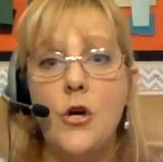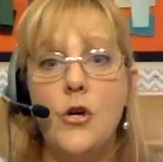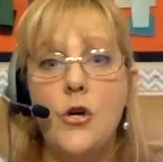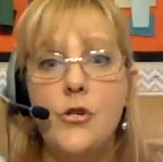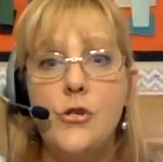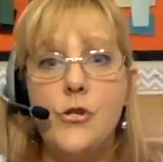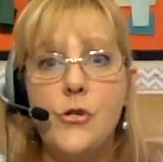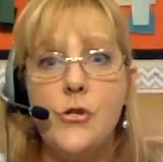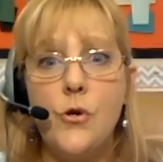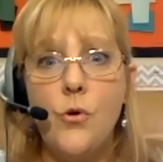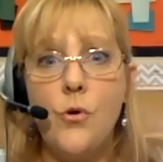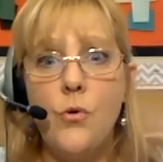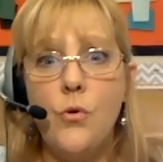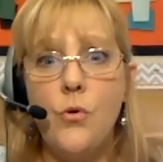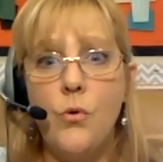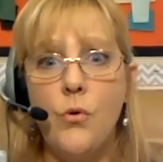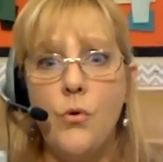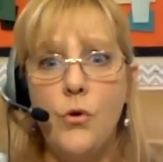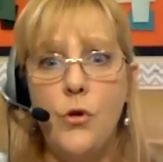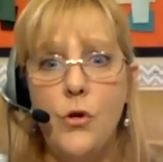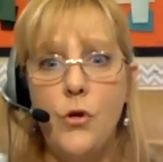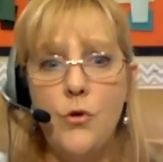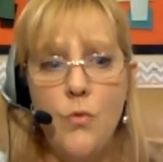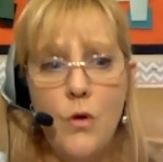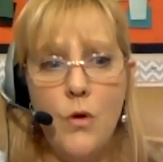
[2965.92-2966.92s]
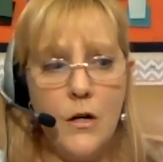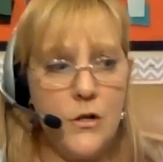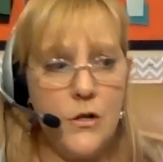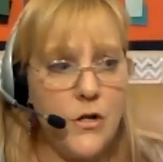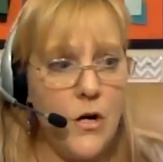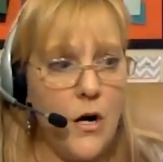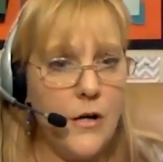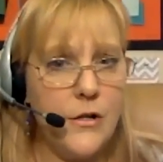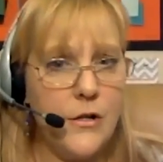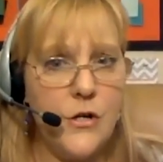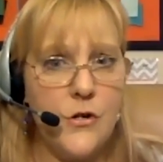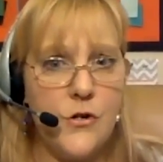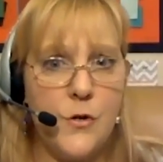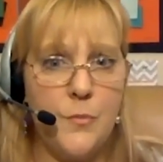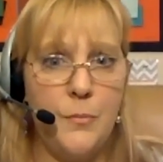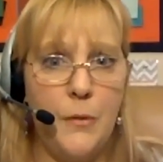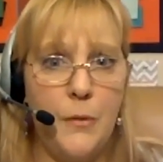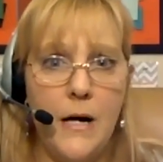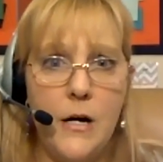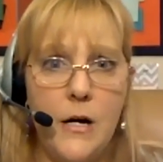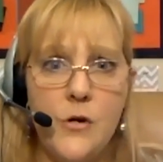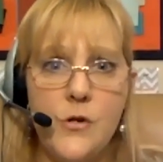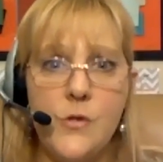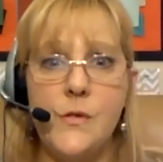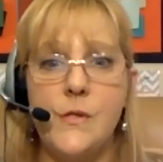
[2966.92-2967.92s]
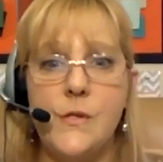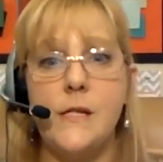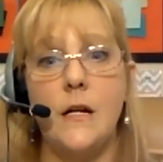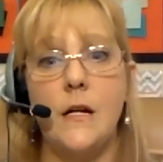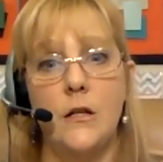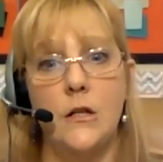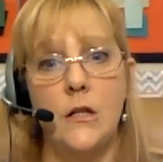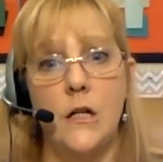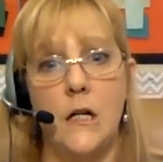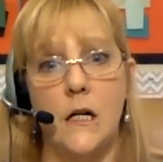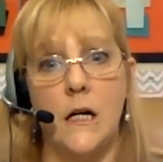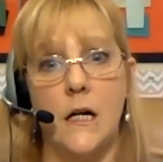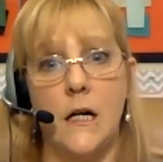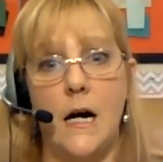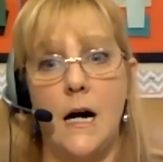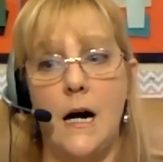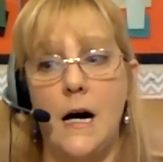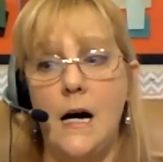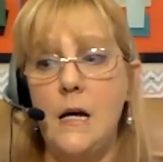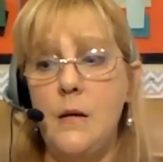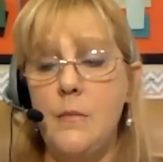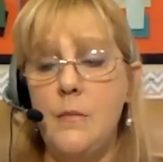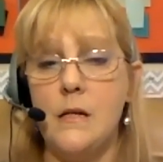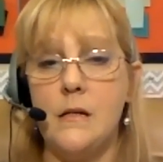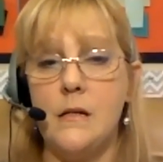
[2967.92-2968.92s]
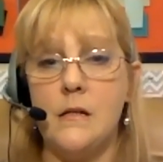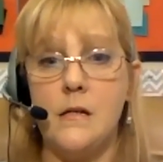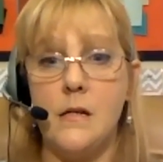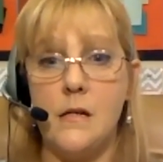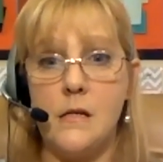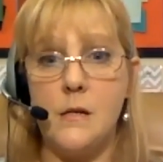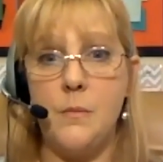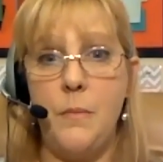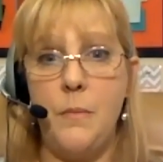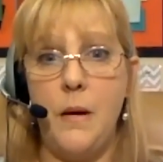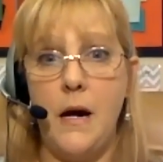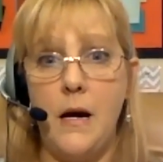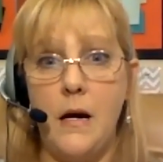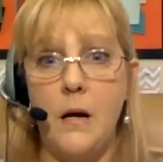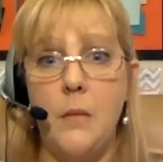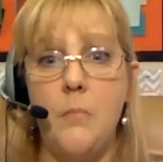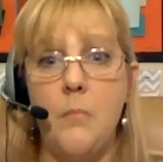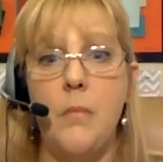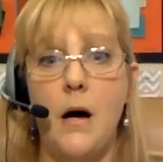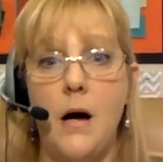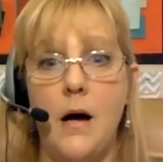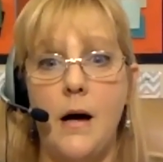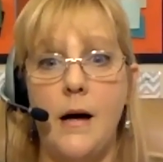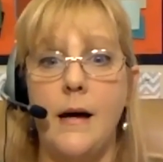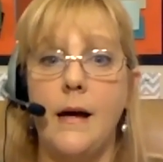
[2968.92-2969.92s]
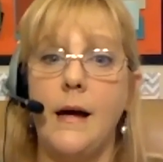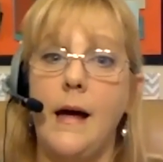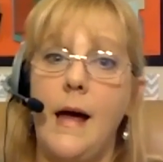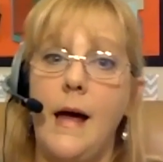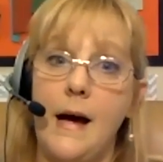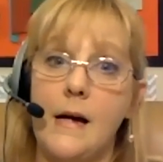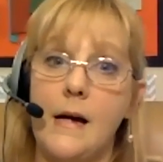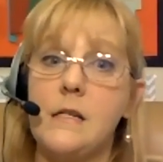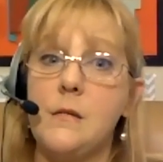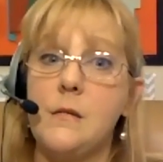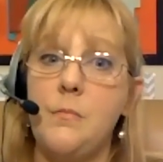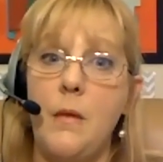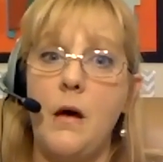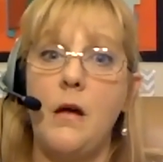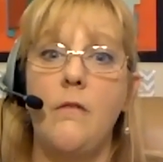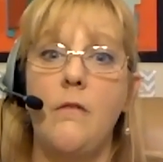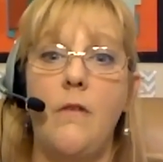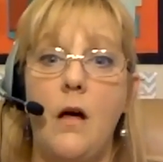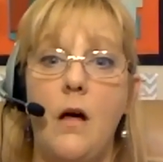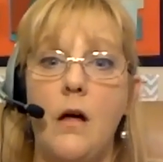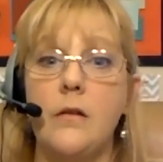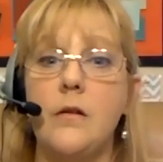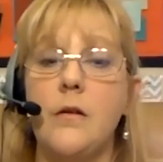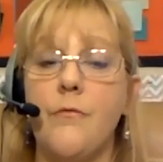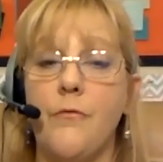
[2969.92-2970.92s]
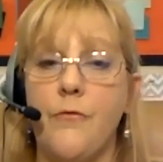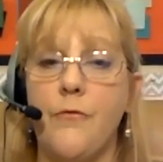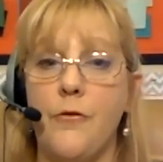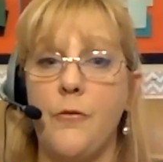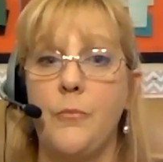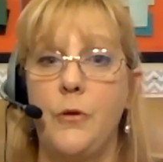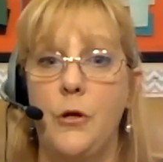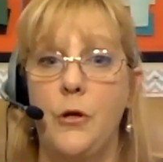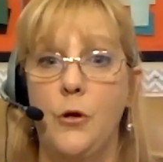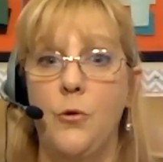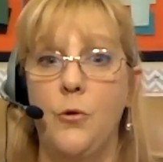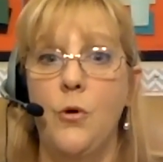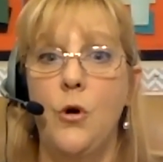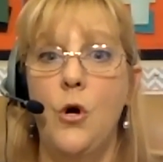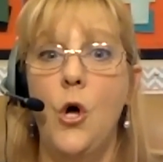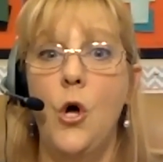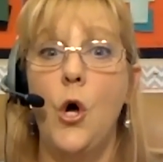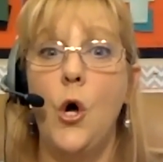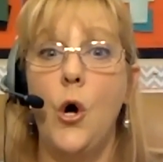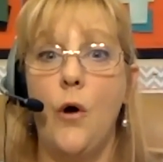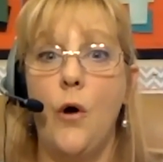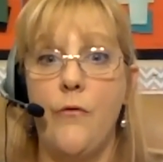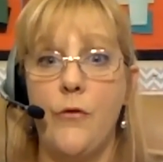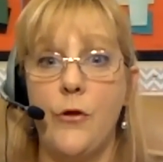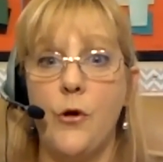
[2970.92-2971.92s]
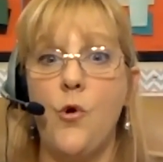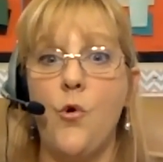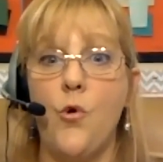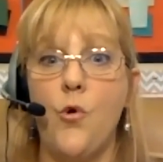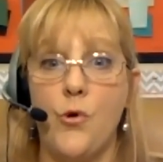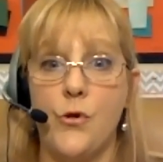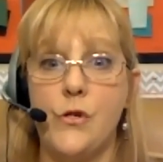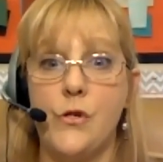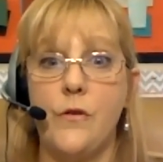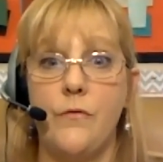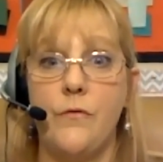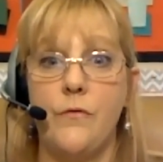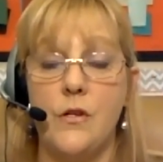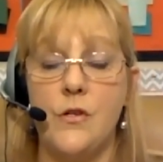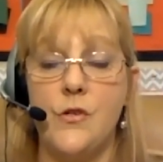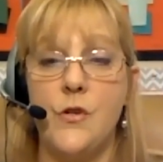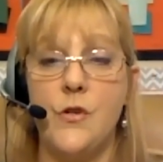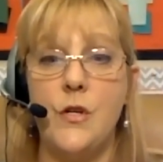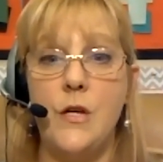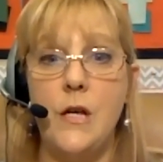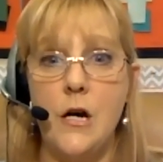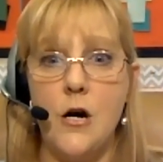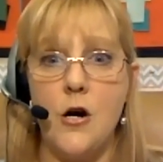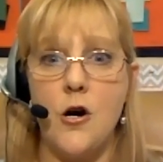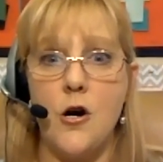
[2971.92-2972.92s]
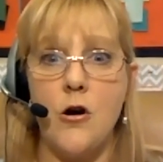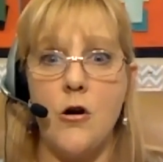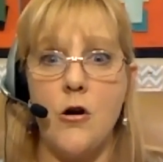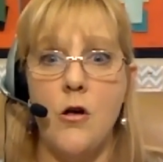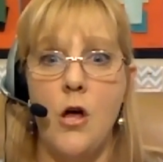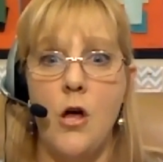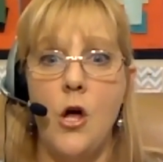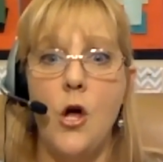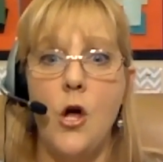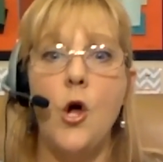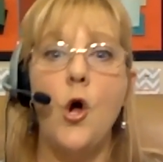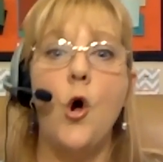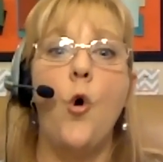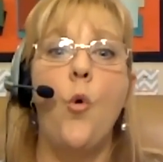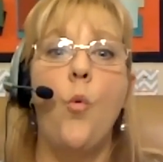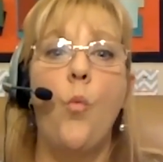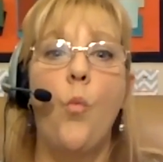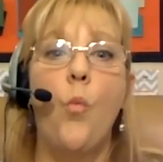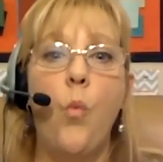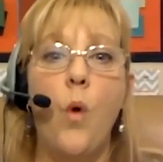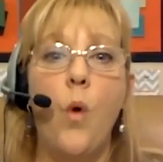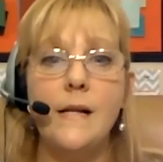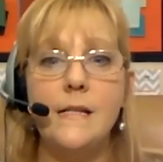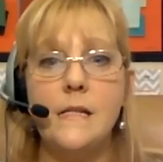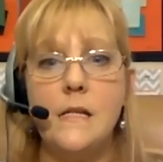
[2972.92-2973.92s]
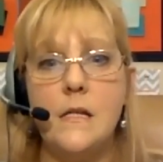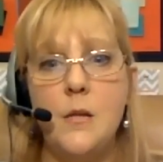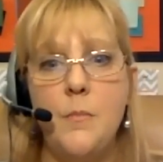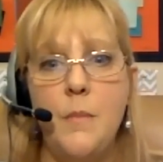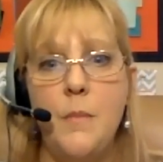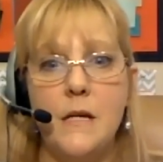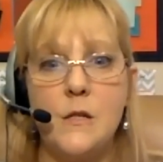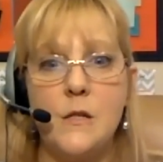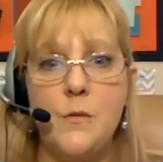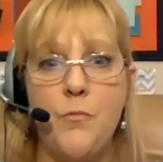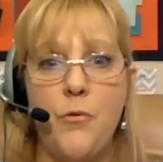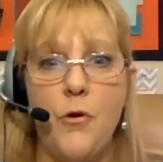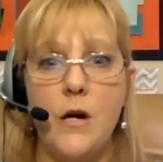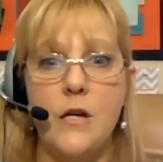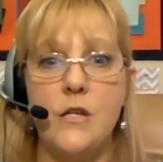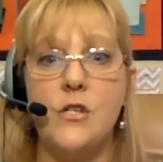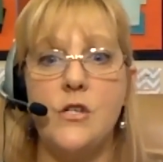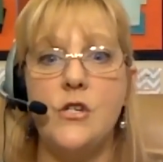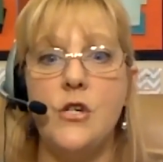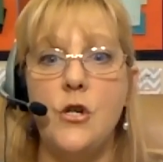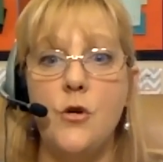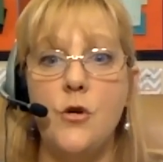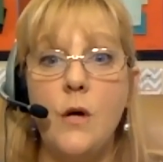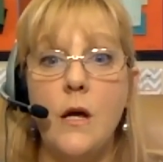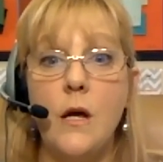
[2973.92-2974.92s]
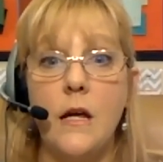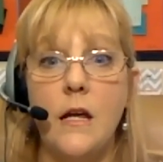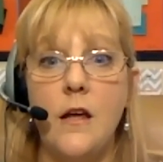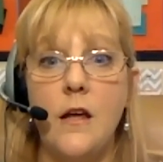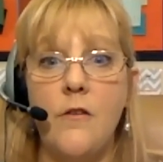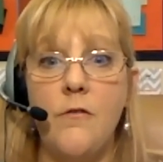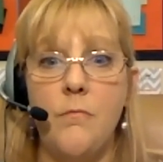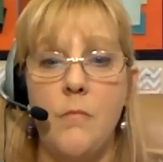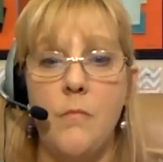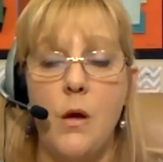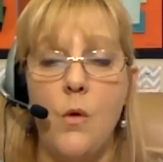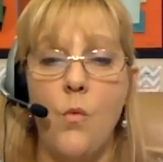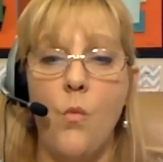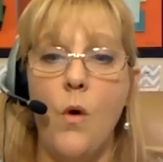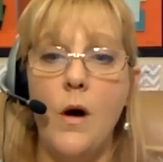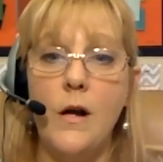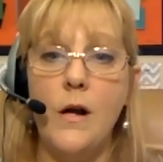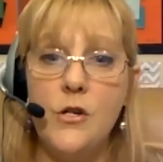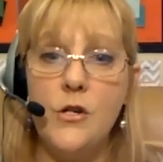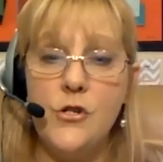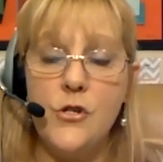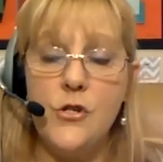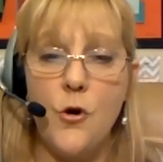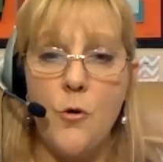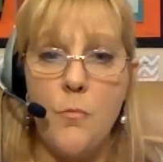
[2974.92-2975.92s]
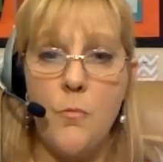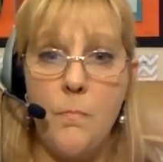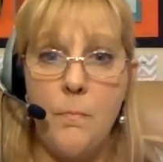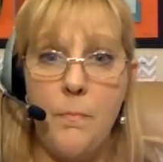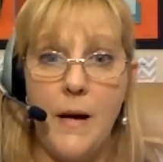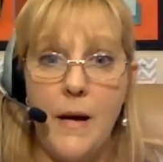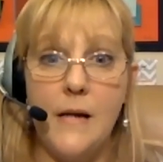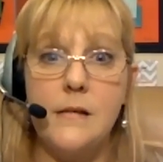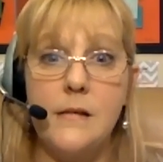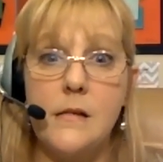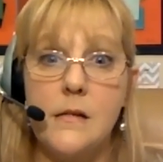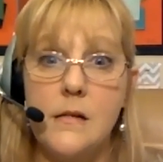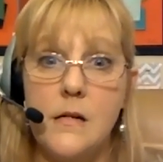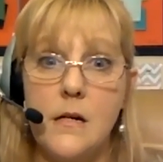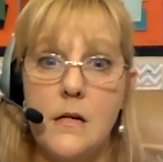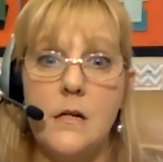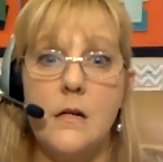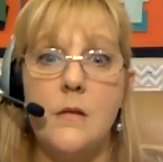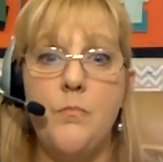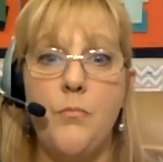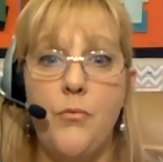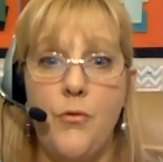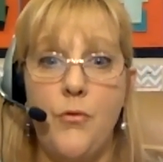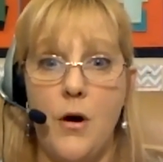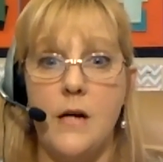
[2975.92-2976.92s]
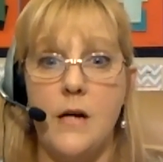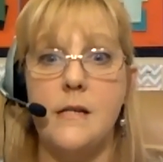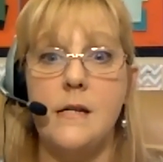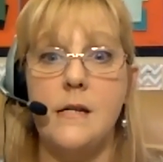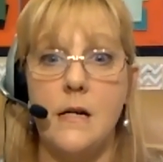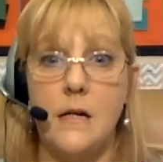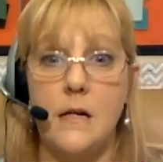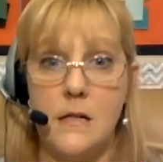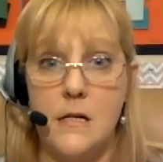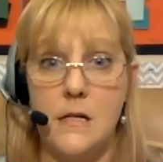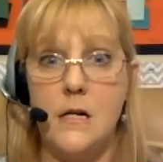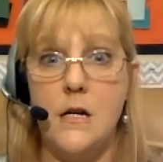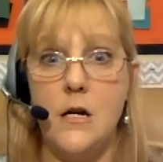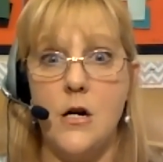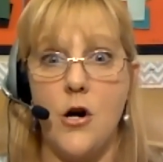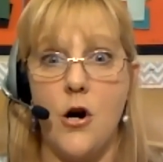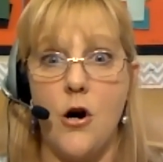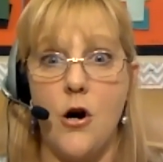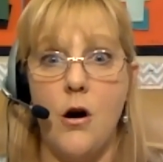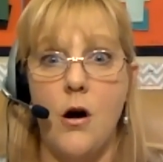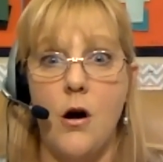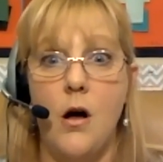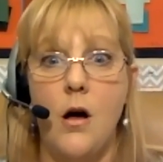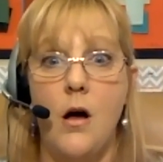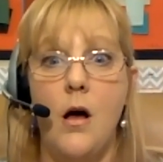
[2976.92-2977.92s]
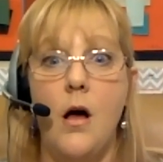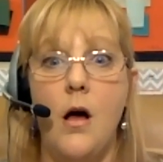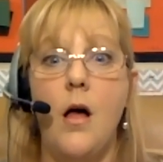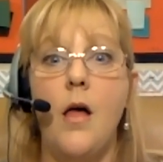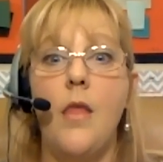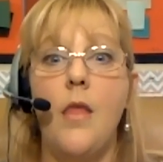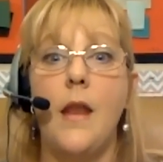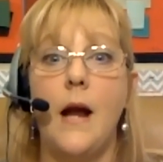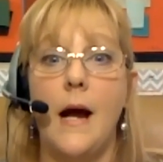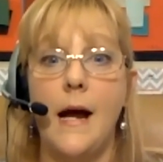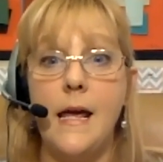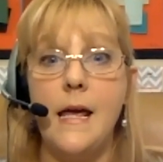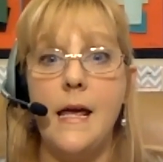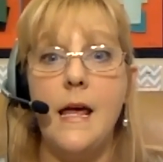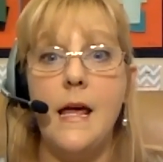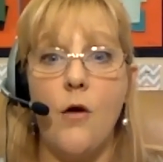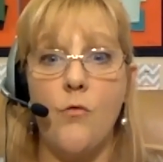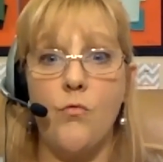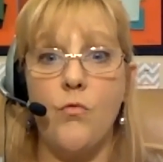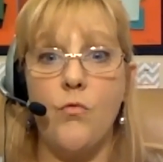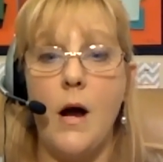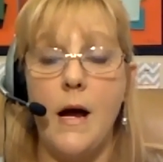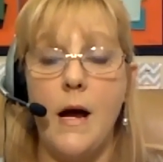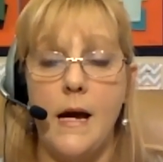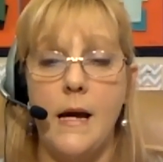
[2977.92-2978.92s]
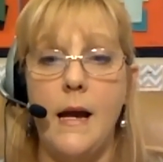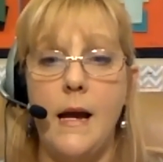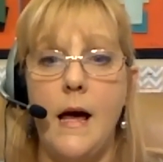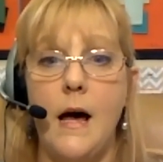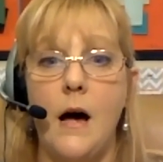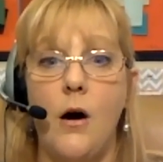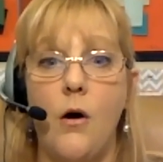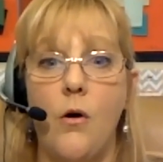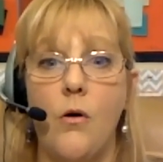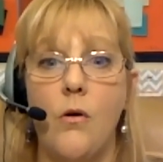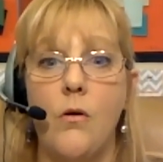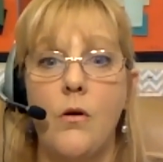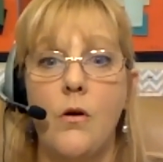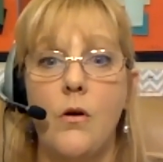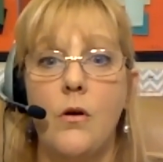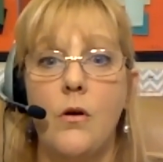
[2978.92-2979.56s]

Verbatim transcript: So you want to talk to your suppliers and say, look, I am anticipating buying X amount of volume from you over the course of this year. What's the best price you can give me? What is your best pricing tier? that I can get right now.